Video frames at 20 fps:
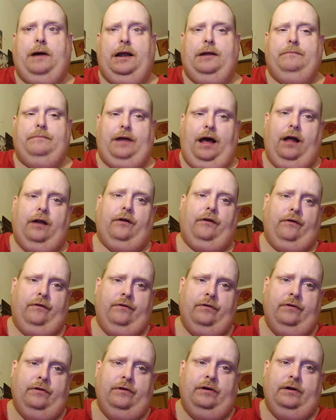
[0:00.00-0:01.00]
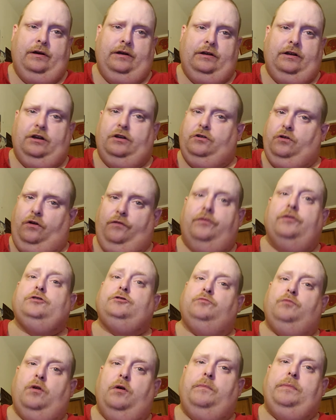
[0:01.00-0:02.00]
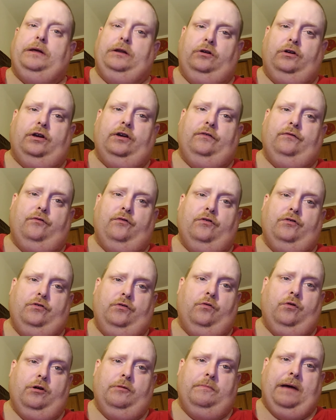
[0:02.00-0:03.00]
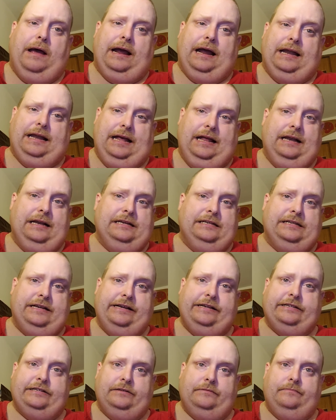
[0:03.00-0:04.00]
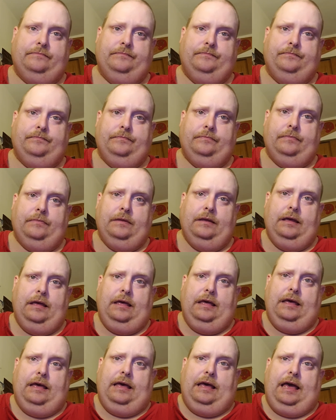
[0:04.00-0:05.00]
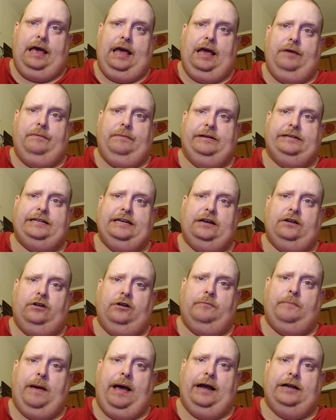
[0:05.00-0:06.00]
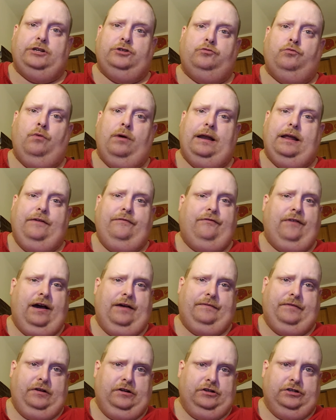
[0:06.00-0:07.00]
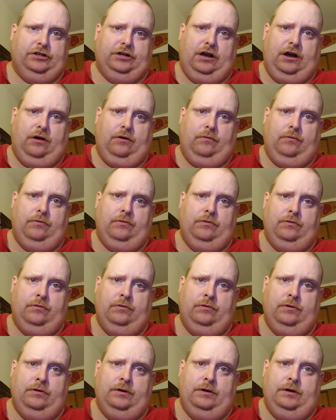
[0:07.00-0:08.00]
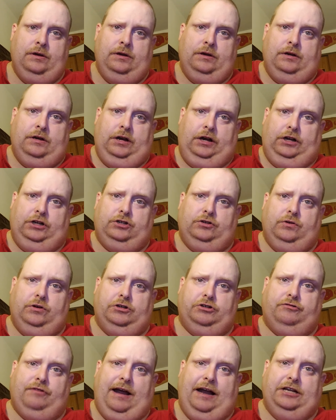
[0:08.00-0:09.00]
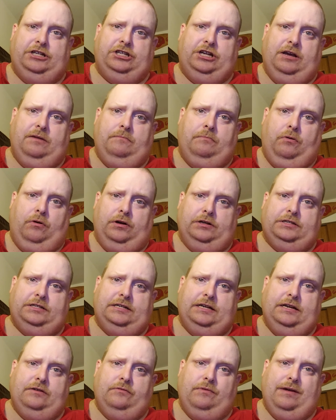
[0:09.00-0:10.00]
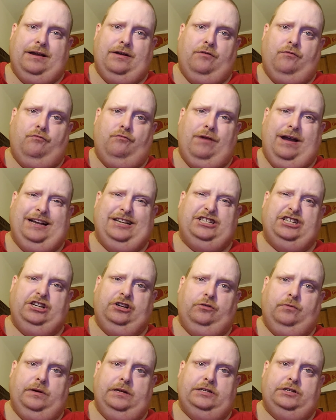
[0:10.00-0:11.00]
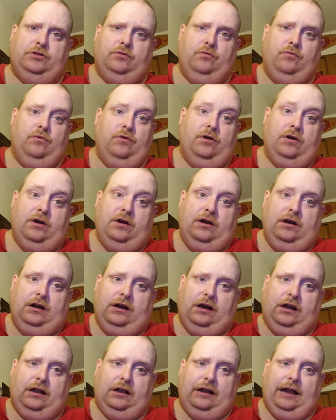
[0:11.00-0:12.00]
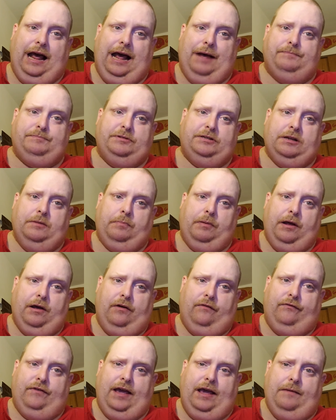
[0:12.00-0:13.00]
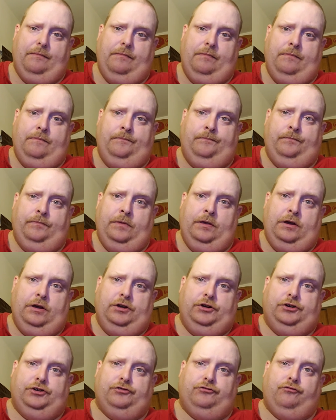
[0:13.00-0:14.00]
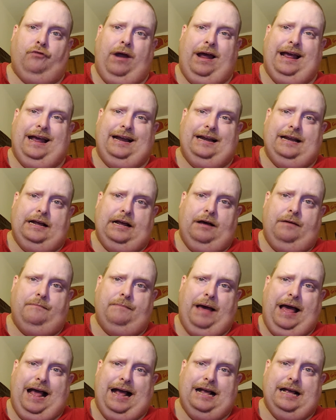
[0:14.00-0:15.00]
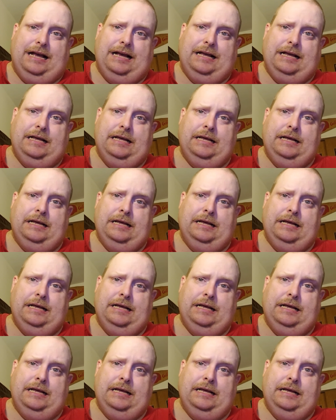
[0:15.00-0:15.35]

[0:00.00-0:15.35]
bottom dollar the Dolphins will be looking for a new quarterback at the end of the season. And we take a look back 25 years ago to a tragedy in Boston when Reggie Lewis, who collapsed in a playoff game, trying to come back,